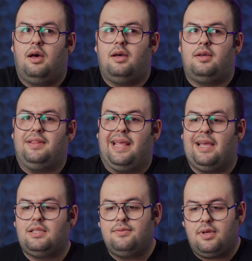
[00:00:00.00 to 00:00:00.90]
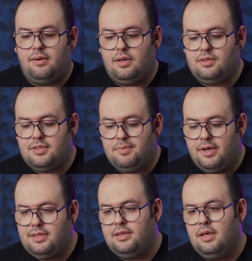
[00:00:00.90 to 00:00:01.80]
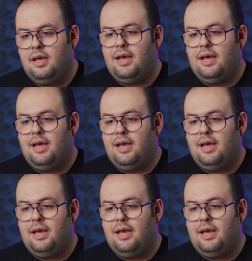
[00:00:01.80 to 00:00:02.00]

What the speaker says: negative about this body.